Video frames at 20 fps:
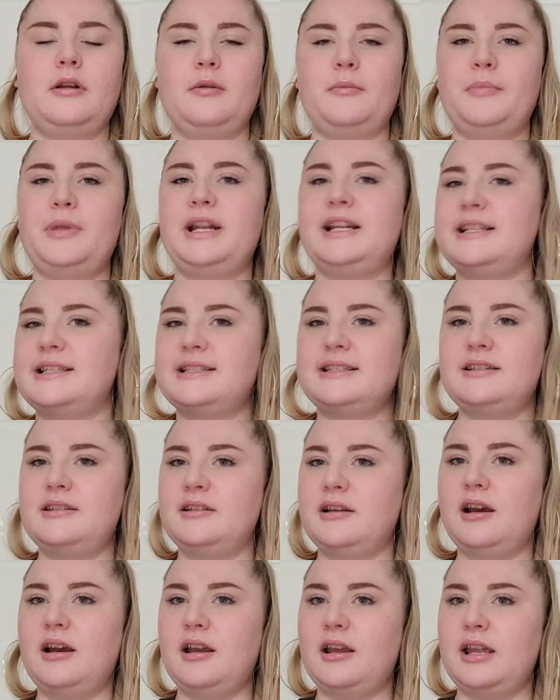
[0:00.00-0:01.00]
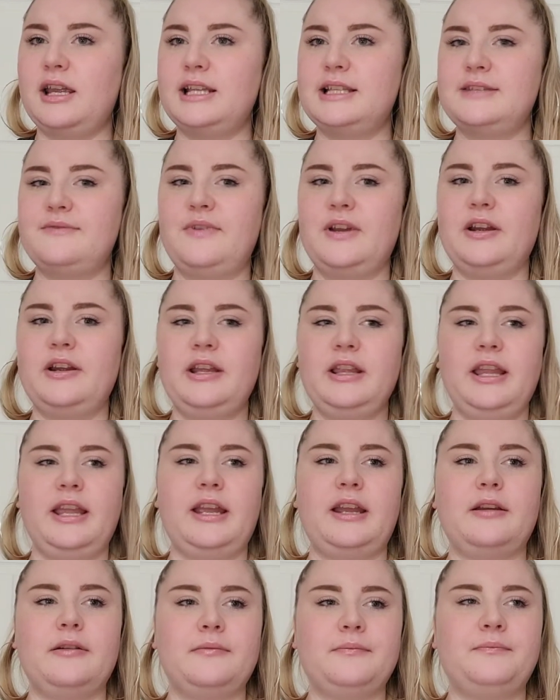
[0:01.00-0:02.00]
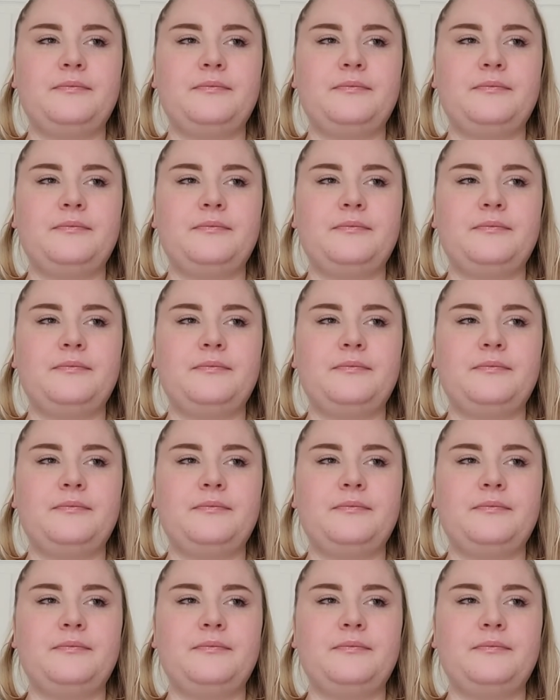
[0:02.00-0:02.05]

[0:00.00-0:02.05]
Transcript: but it's not. It's very like,